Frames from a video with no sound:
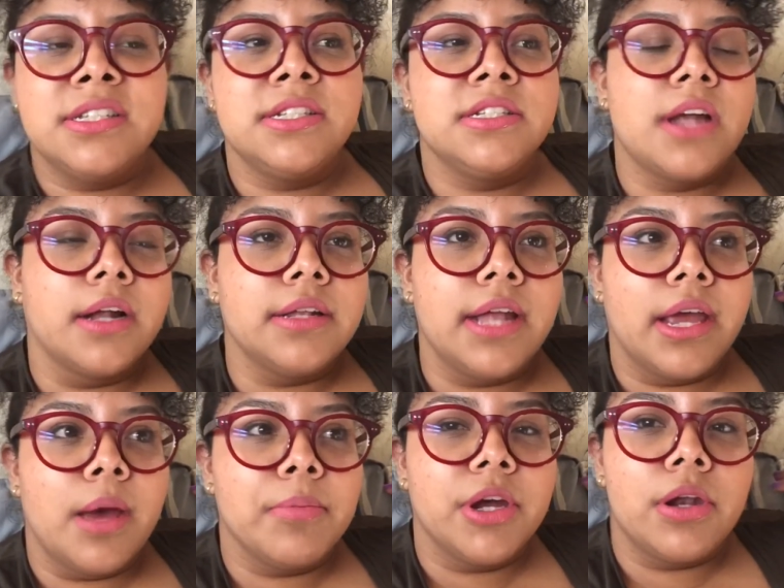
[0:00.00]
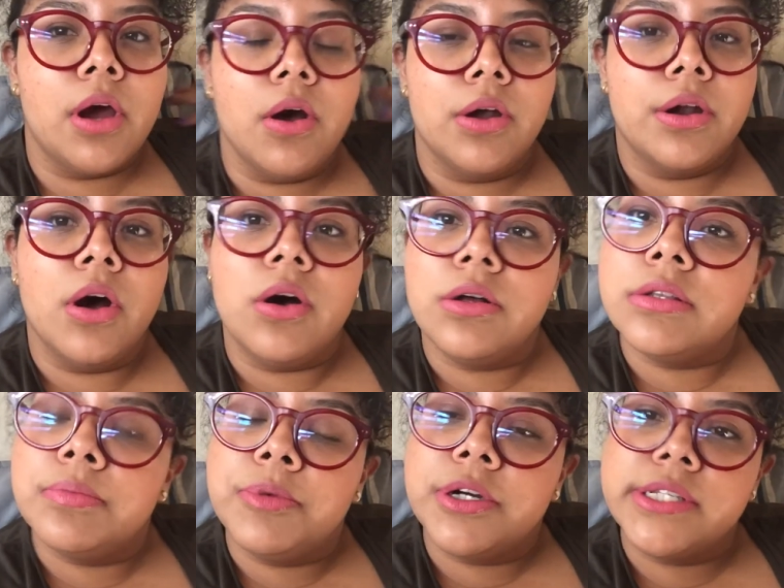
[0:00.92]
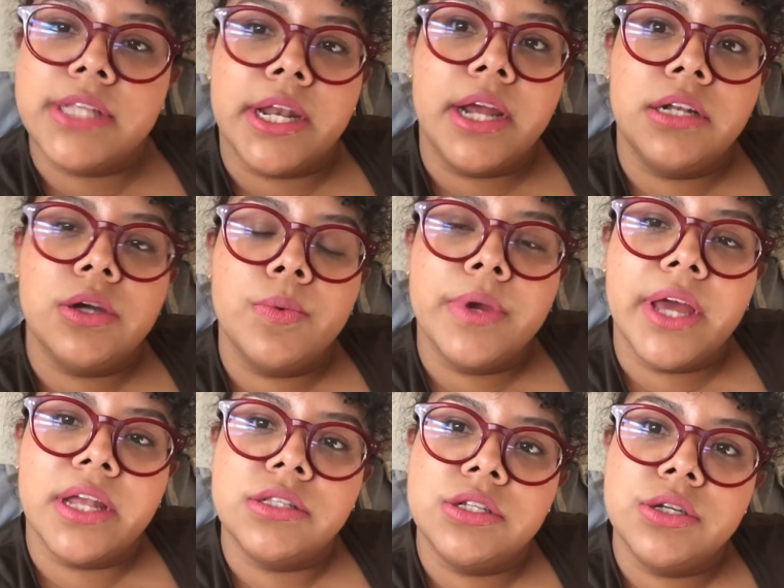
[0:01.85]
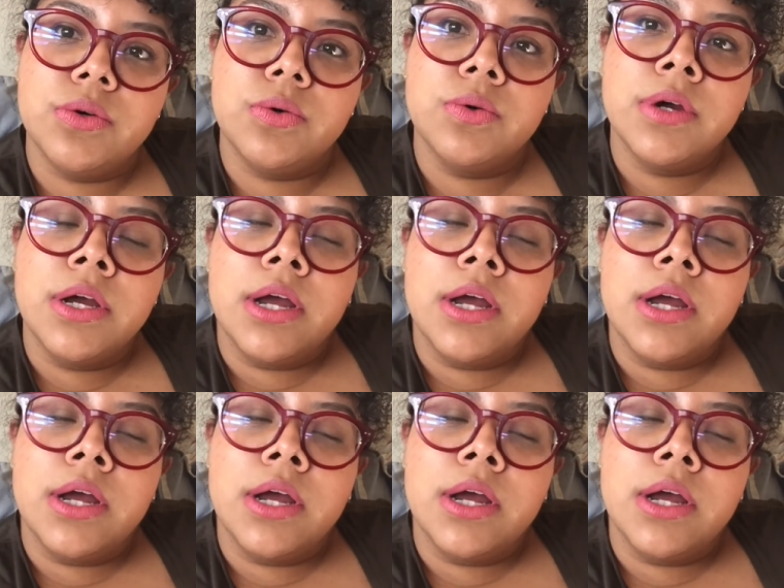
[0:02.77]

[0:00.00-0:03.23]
It's not like I'm gonna unhaul the books that I don't get to.